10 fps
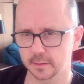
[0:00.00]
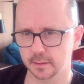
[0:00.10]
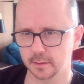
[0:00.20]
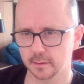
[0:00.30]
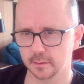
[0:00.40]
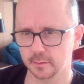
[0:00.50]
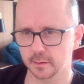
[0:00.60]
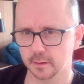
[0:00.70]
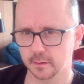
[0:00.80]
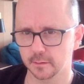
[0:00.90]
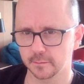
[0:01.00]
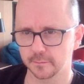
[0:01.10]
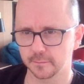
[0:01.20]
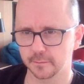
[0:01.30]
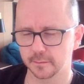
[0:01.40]
to go off
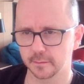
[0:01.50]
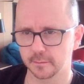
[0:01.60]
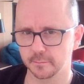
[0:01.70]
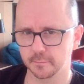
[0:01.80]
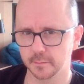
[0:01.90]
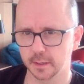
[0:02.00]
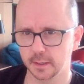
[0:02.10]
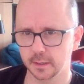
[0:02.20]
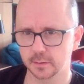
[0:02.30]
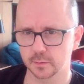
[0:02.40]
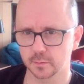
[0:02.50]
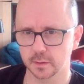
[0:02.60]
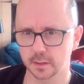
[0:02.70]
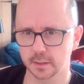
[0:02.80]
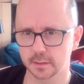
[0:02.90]
money
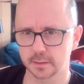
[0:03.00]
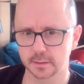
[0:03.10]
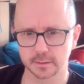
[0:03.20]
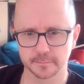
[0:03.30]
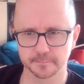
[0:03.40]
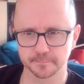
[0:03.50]
twice.